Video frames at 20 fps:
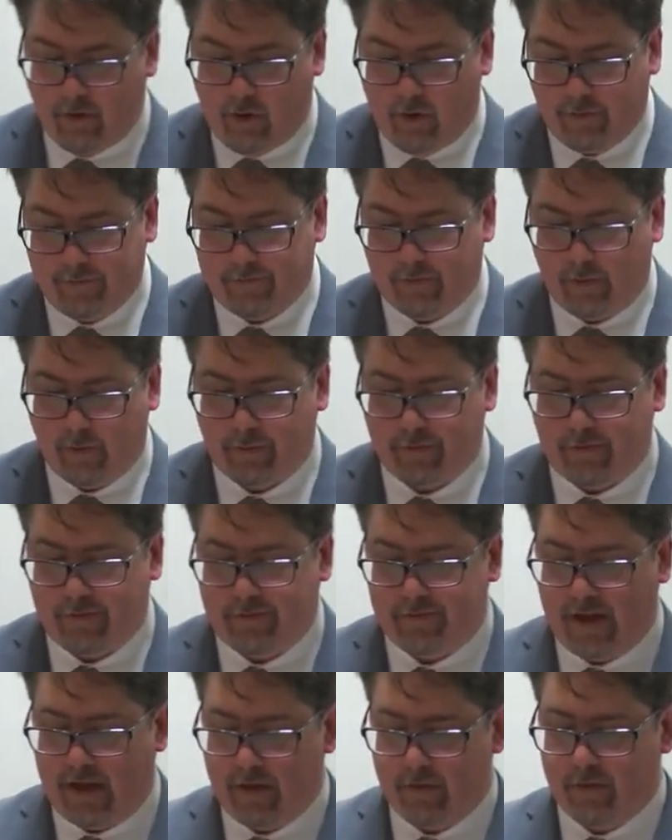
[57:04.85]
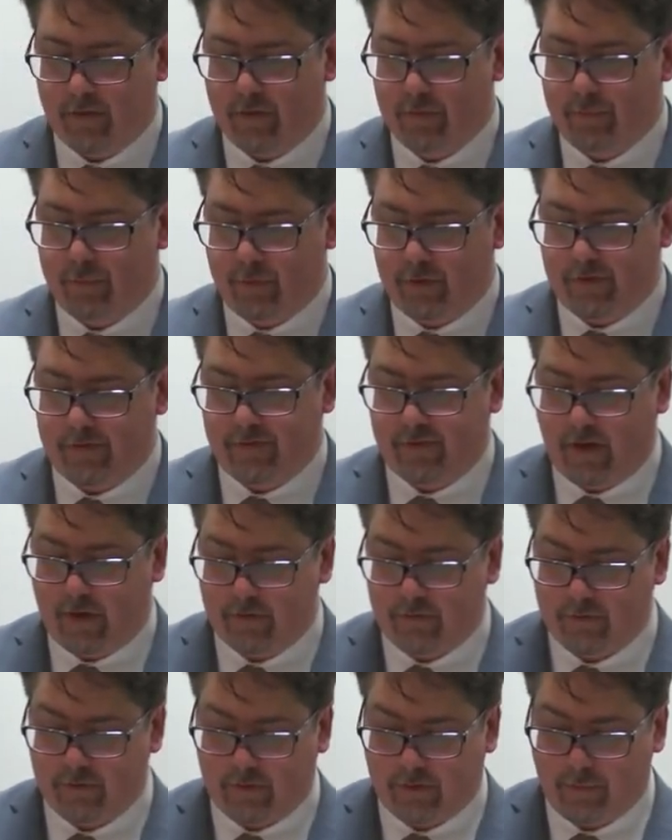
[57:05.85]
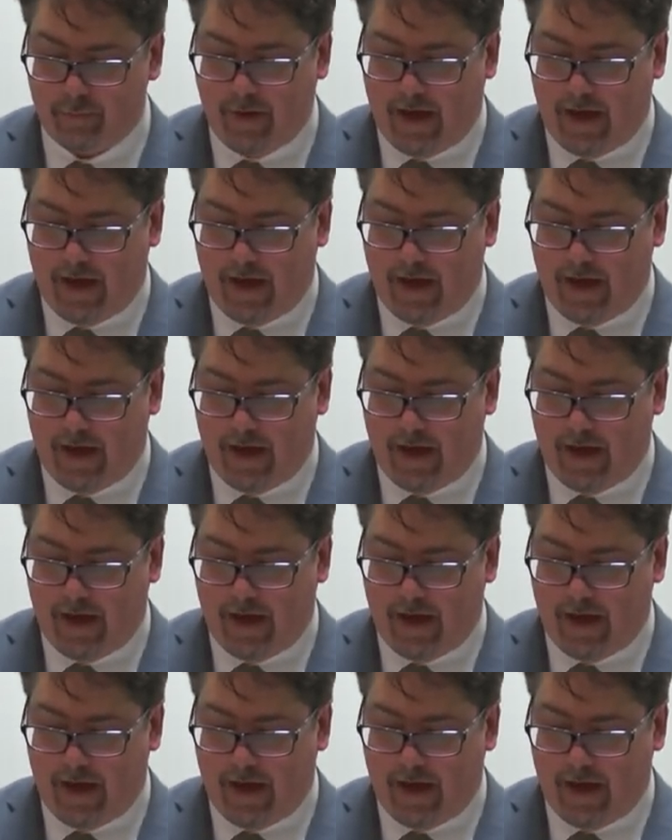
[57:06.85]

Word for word: also the standard Buddhist tantric